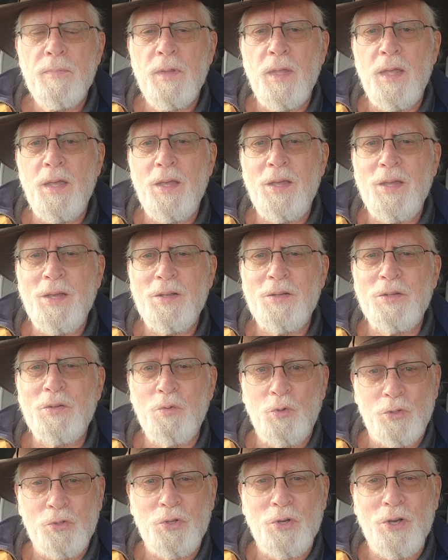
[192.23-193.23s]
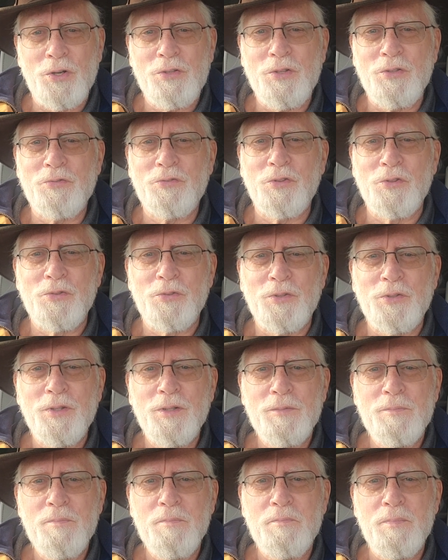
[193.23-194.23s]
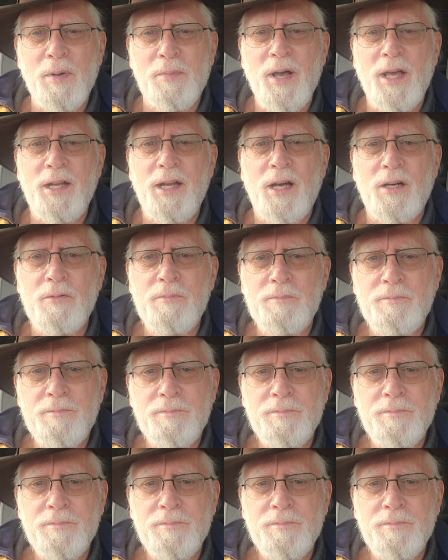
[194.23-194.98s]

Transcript: and we'll talk to you soon. Bye-bye now.